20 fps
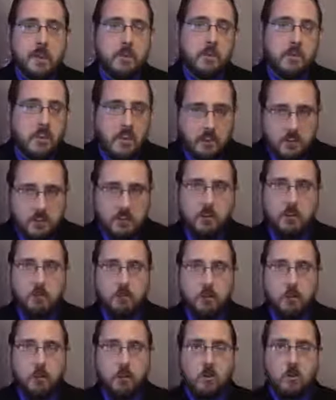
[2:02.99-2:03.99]
is easy to
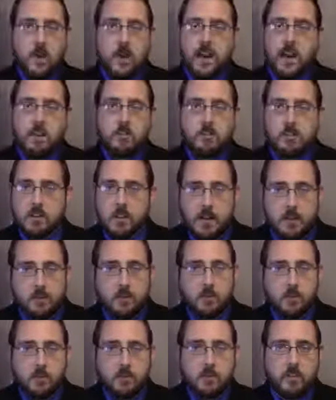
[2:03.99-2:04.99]
grow, it has a lot of
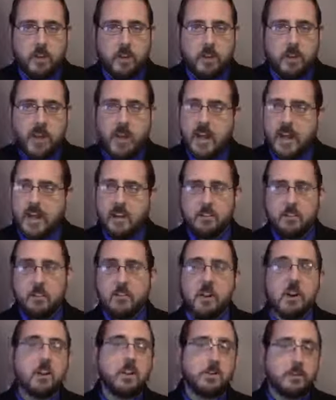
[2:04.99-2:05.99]
protein, and it has a
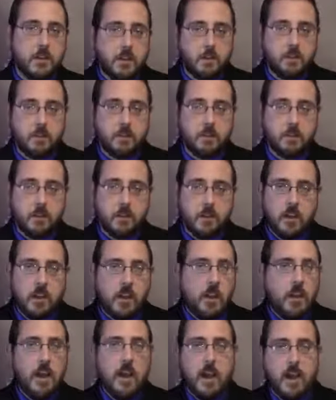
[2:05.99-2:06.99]
ton of uses
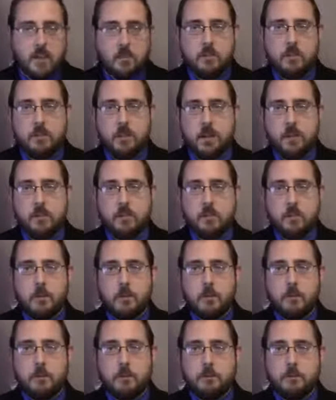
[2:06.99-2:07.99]
outside of
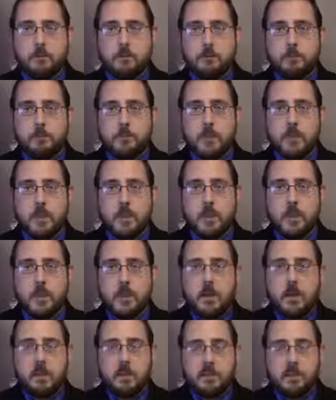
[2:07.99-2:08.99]
food.
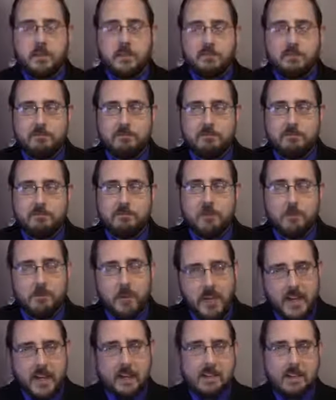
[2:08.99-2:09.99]
But the
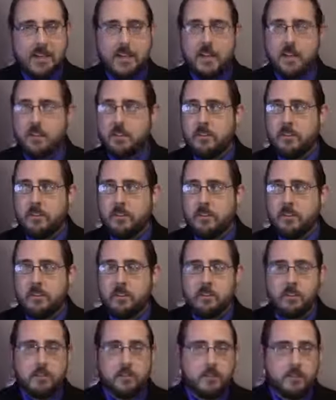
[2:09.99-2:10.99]
reality
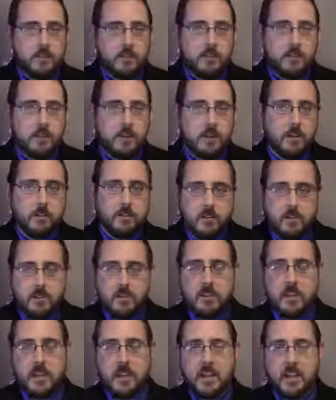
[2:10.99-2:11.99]
is, these
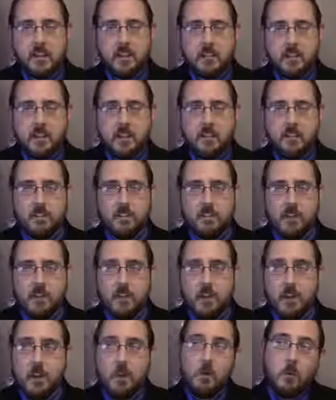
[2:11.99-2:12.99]
decades later,
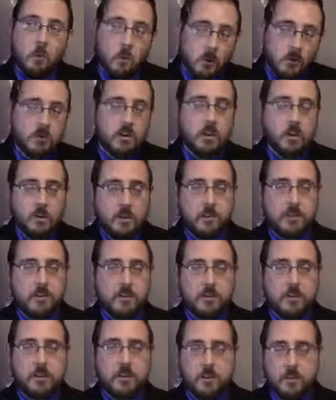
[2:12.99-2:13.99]
world
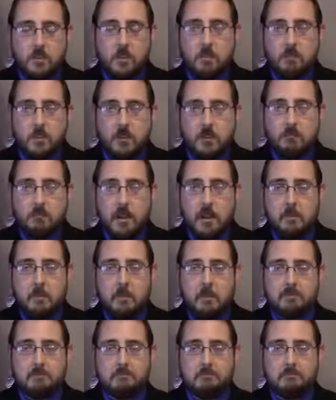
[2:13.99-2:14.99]
hunger is still pretty
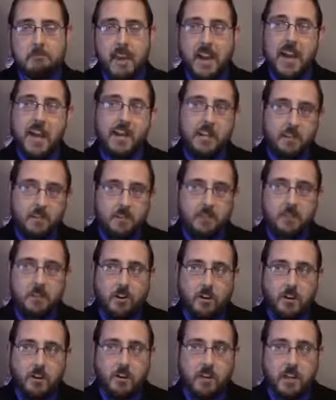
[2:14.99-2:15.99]
rampant, and it's
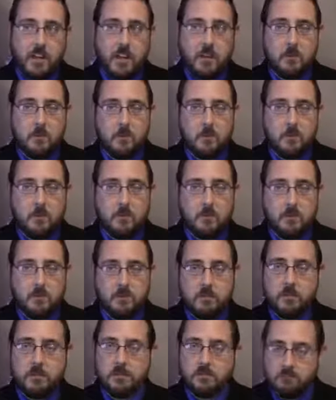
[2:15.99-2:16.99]
starting to get worse.
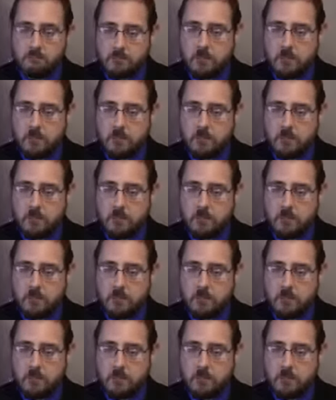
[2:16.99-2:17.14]
Well,